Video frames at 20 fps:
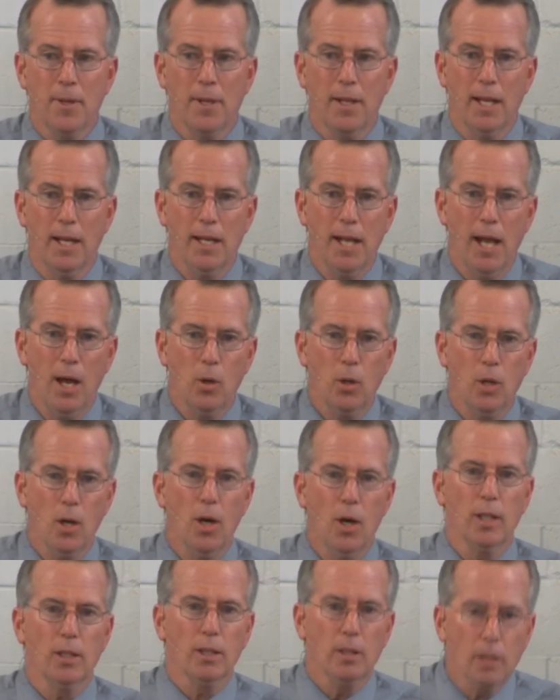and how
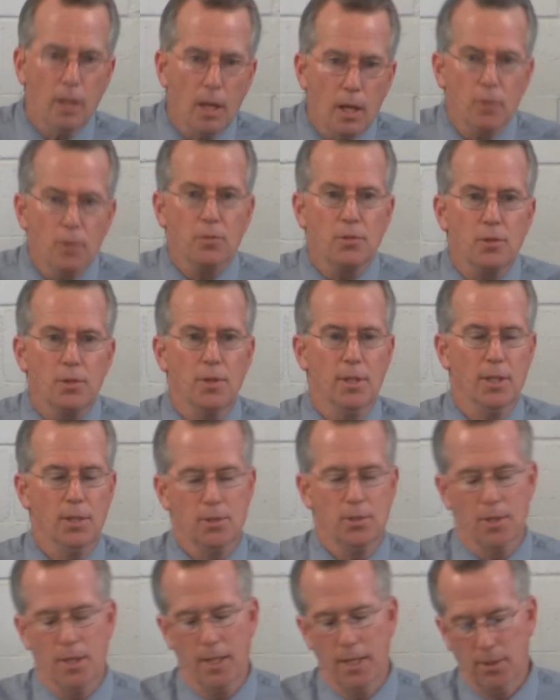God loves these
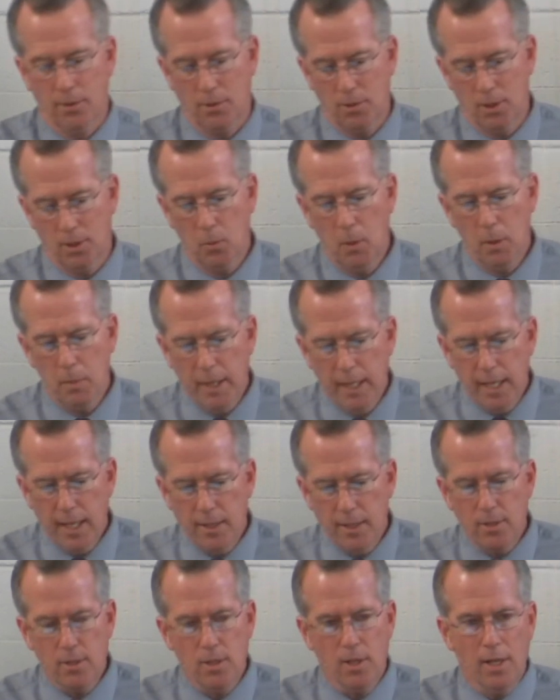things. And we
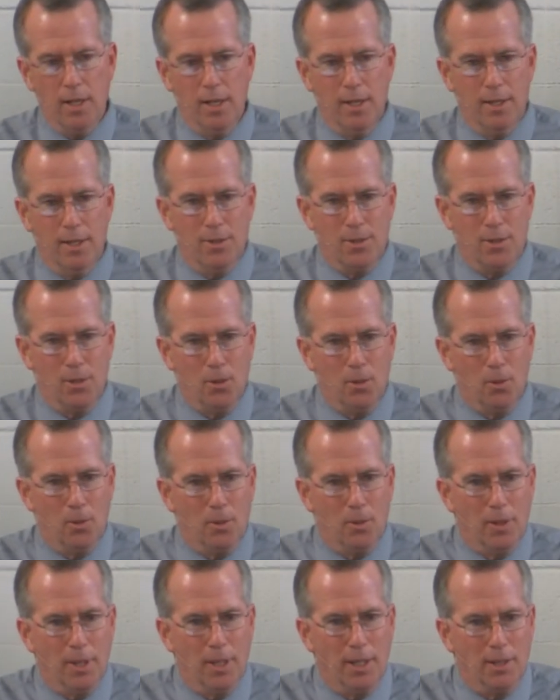begin to,
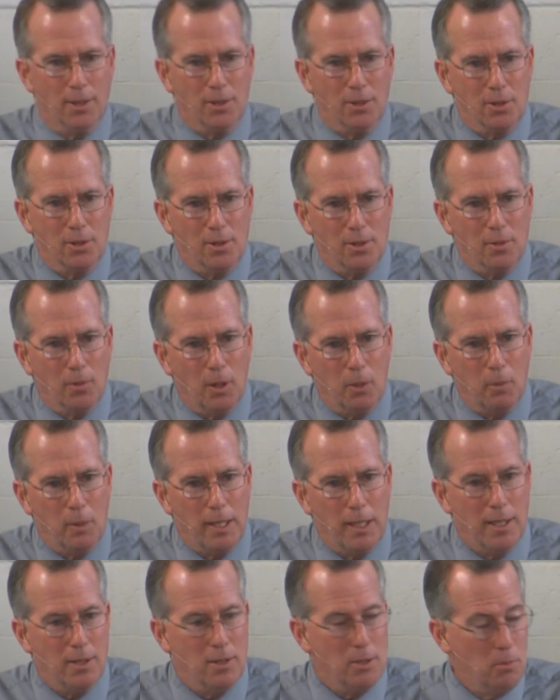
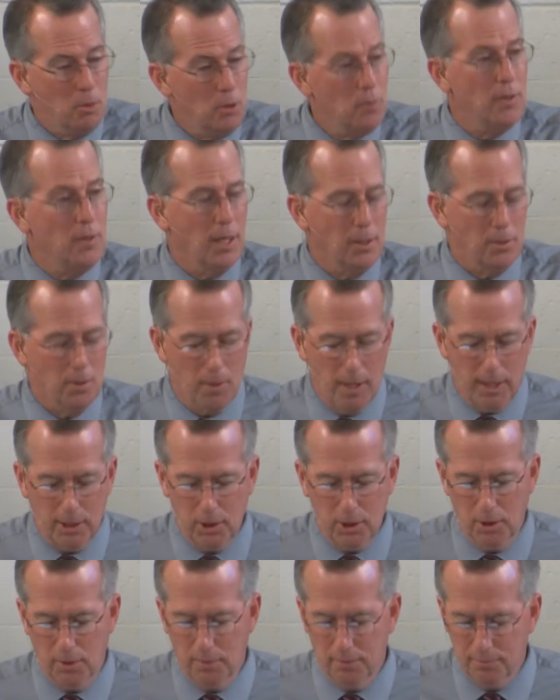begin to move that
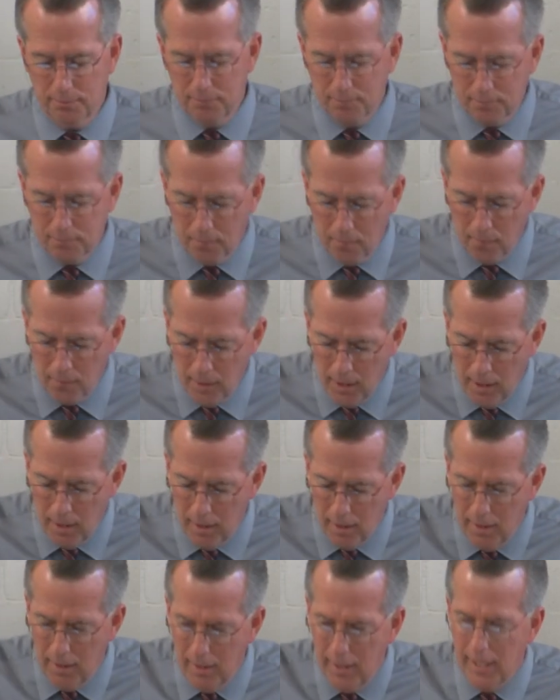direction.
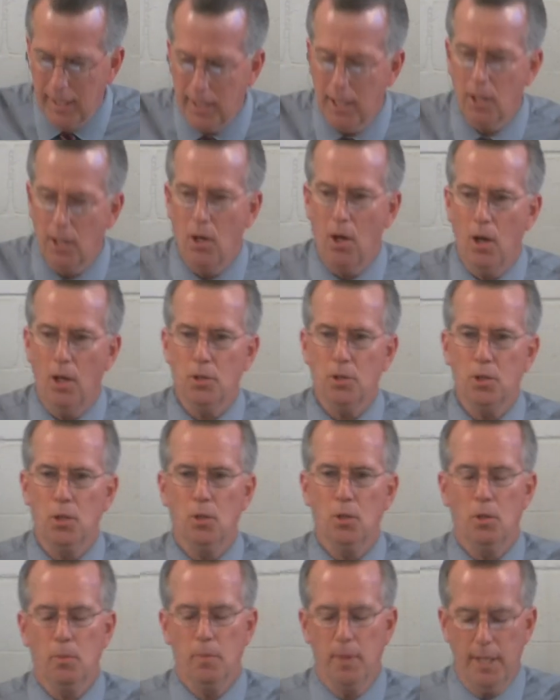It can cause
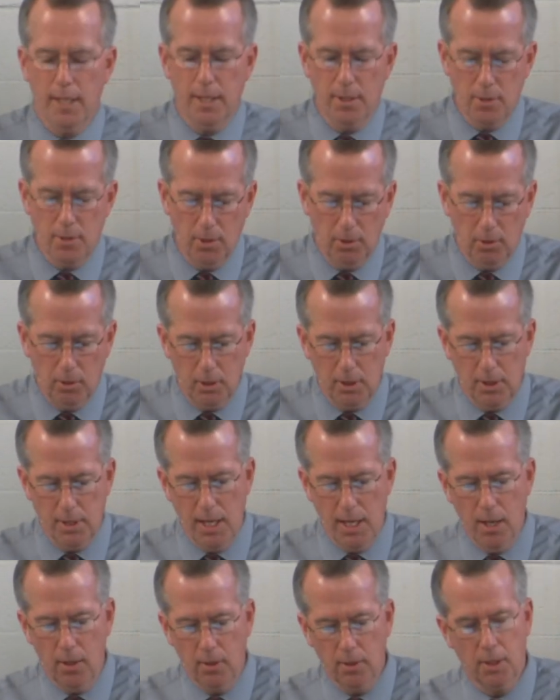you to begin to look
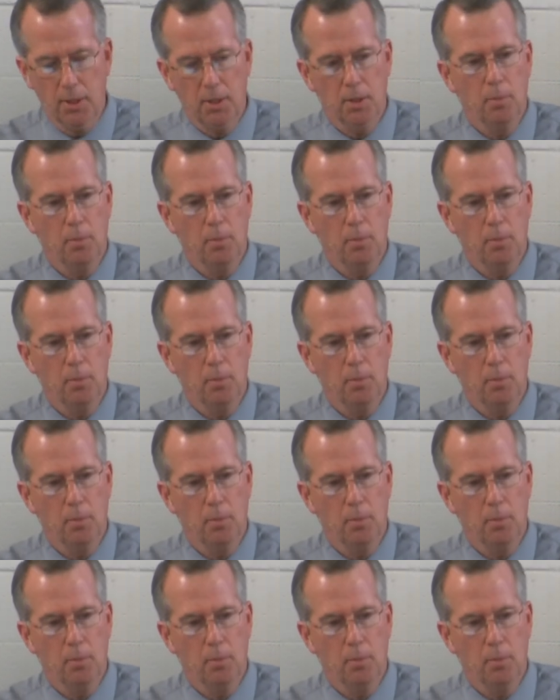down on your